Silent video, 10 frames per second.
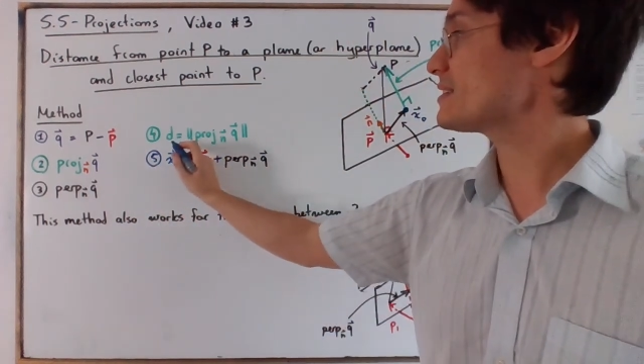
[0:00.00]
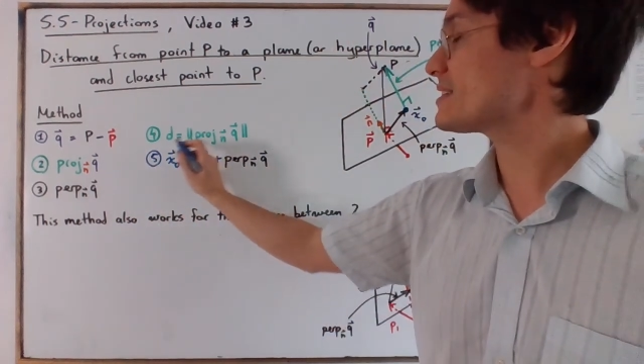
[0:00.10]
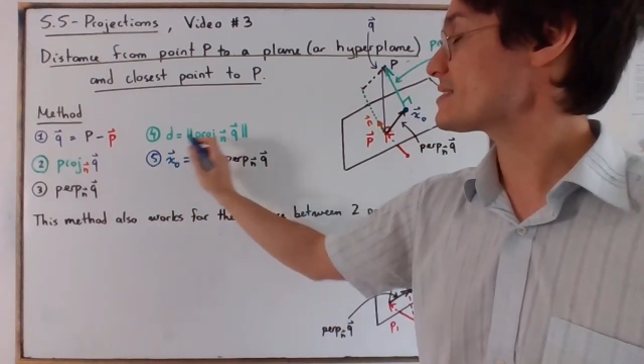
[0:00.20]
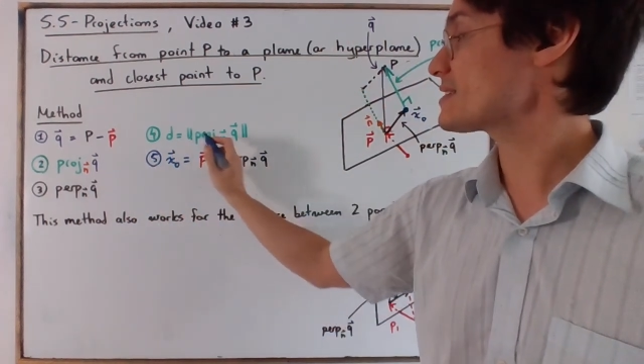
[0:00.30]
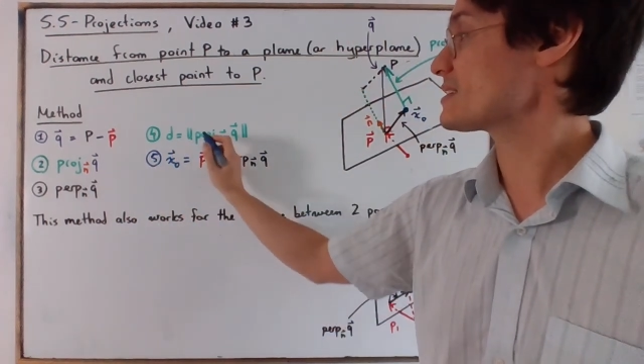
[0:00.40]
the
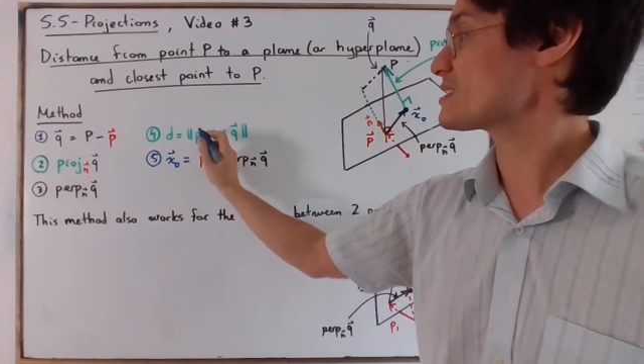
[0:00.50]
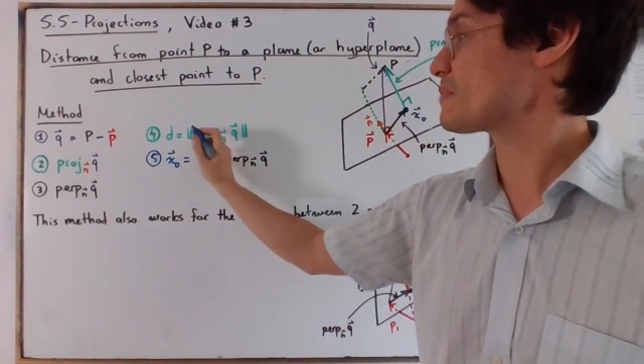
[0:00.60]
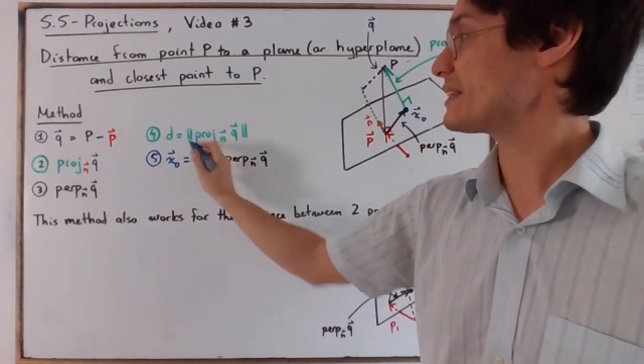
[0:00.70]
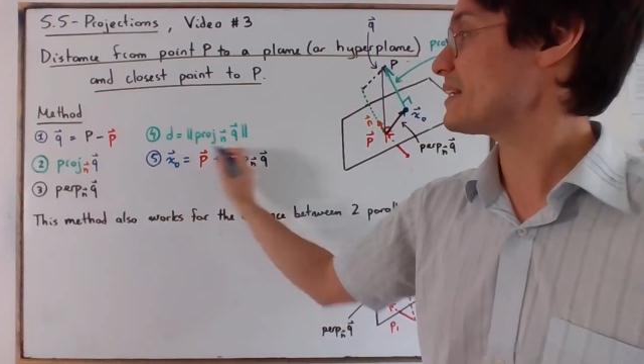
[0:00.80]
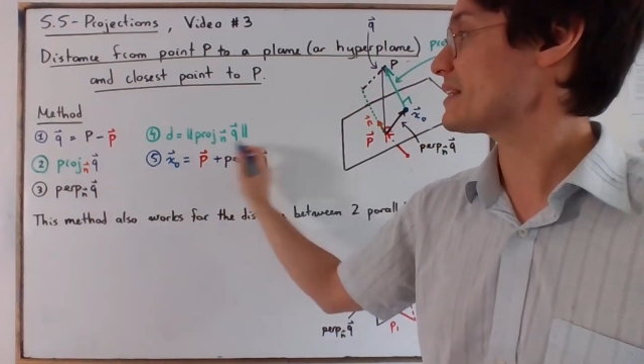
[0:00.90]
distance
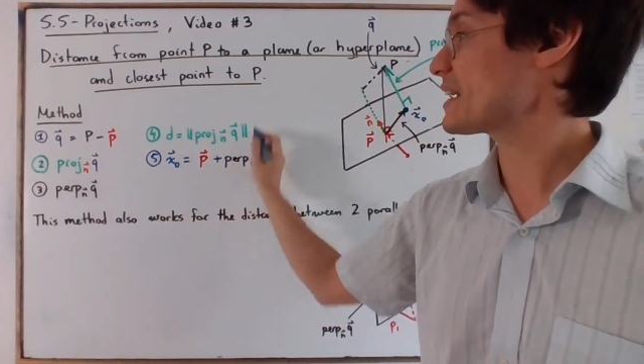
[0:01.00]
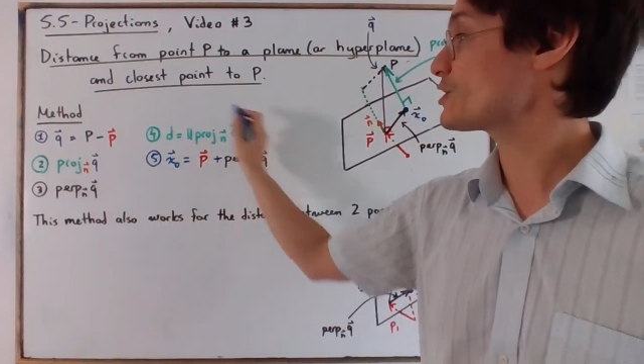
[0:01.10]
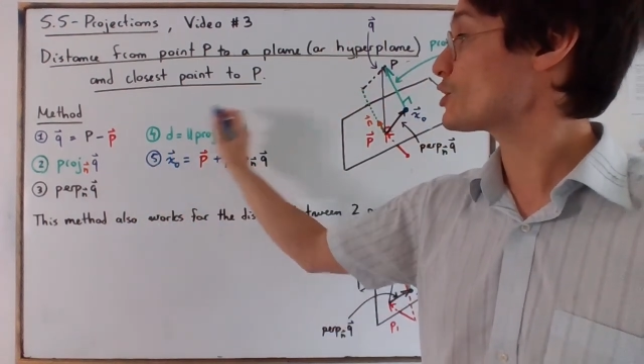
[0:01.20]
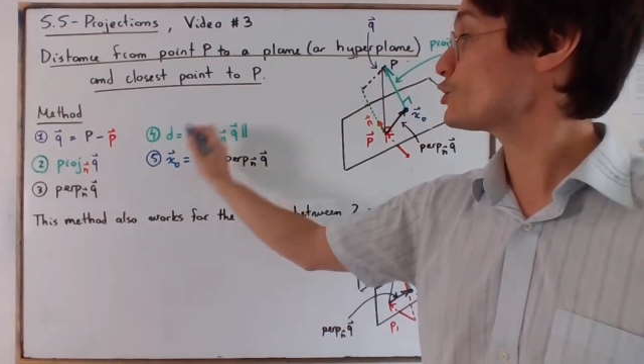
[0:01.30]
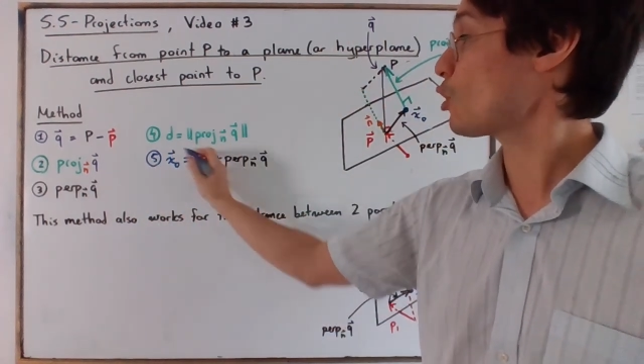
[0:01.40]
by taking
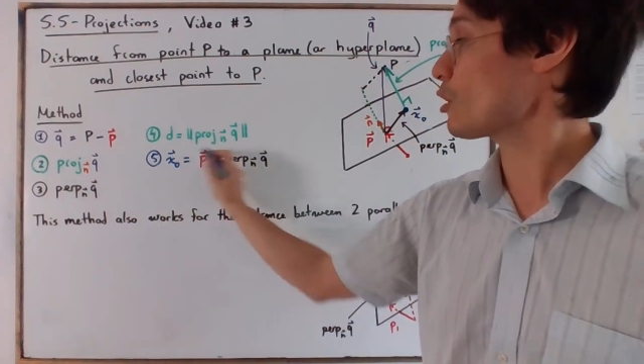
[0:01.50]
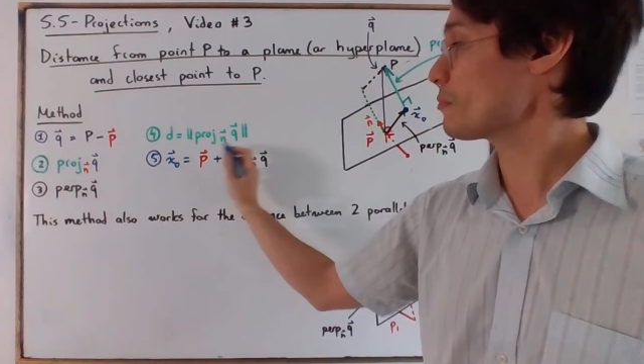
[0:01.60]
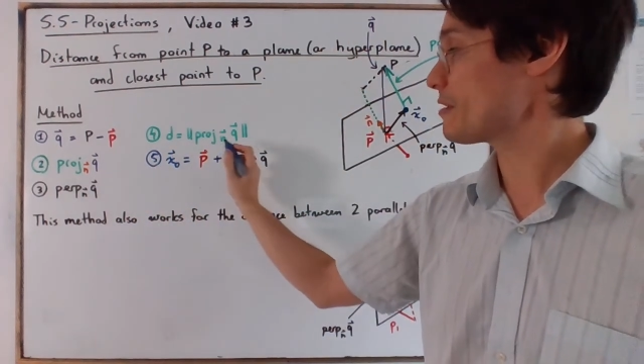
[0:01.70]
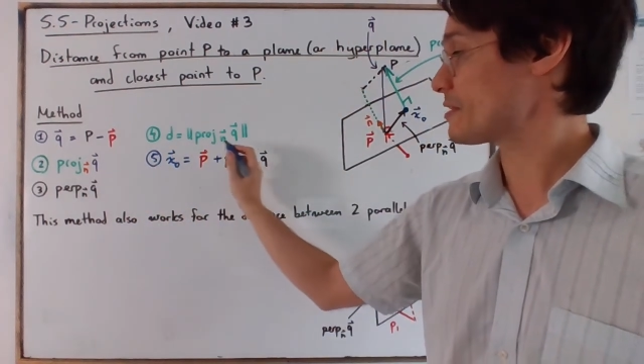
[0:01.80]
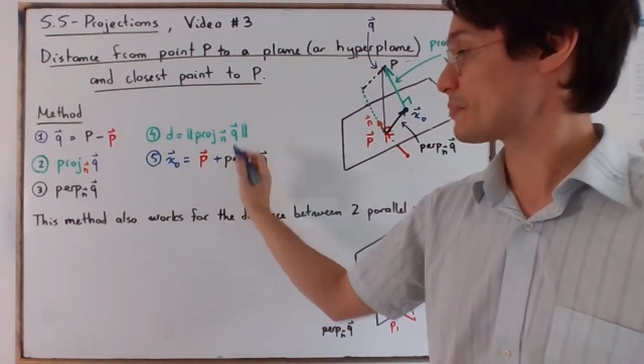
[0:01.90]
the norm
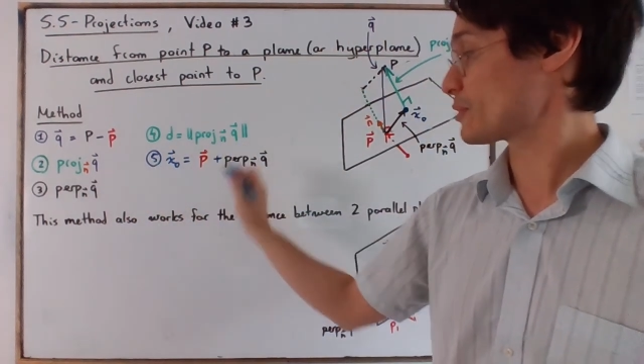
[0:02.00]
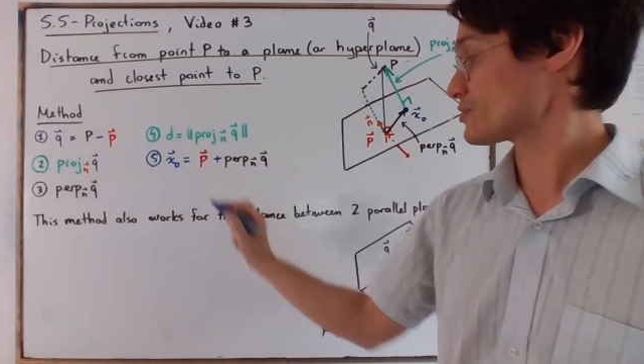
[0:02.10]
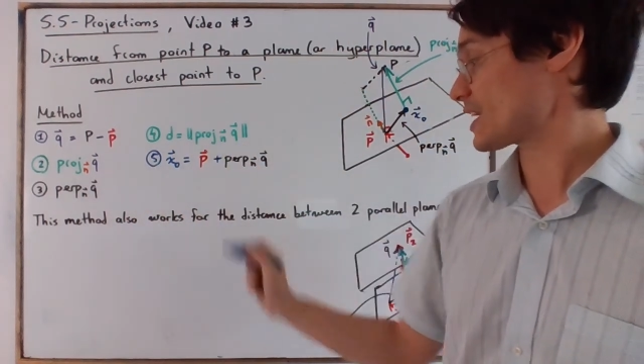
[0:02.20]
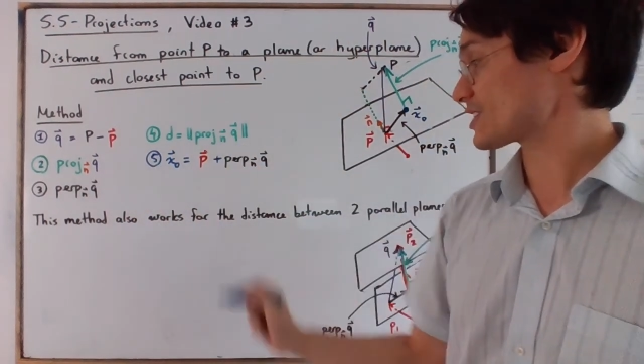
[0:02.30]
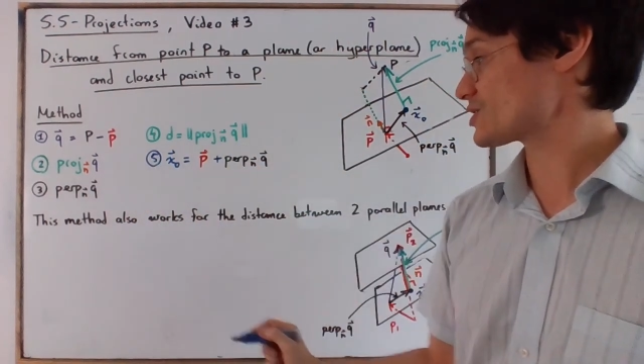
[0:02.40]
of the
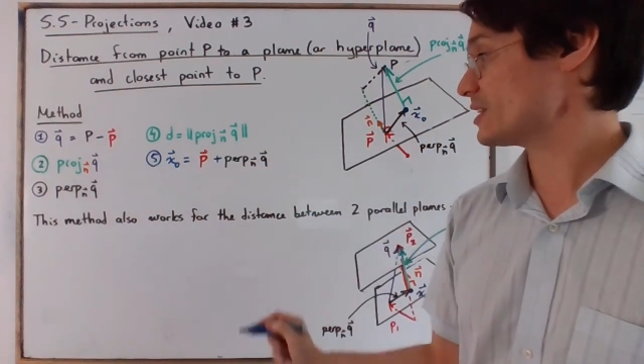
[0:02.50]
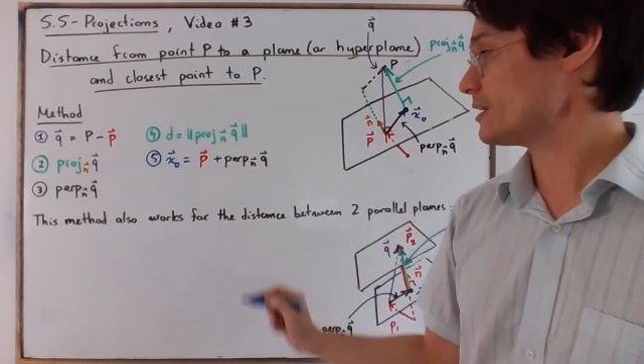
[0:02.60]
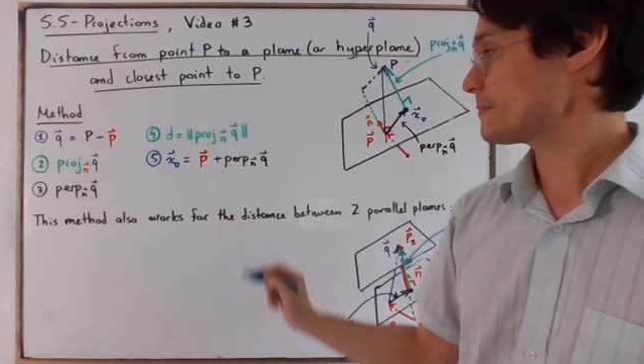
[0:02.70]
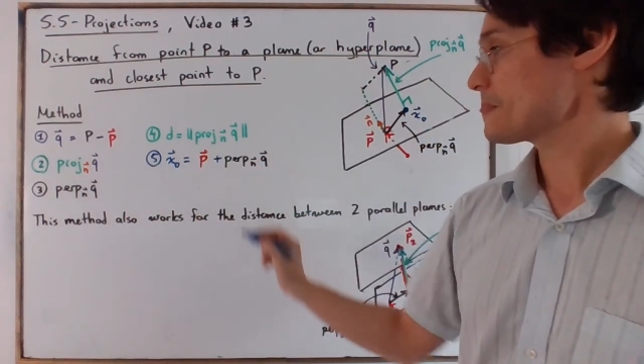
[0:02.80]
projection,